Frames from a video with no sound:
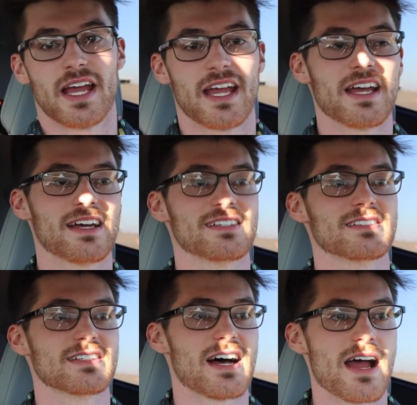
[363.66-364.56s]

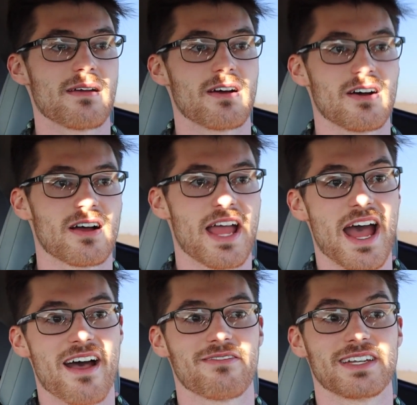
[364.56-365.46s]
And I
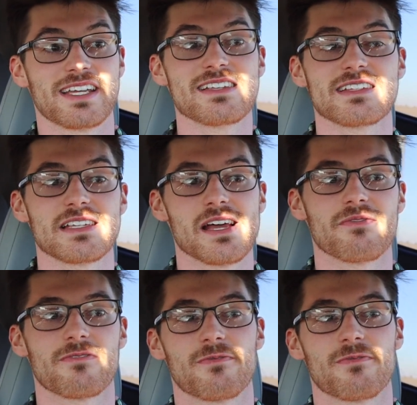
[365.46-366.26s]
have an ECM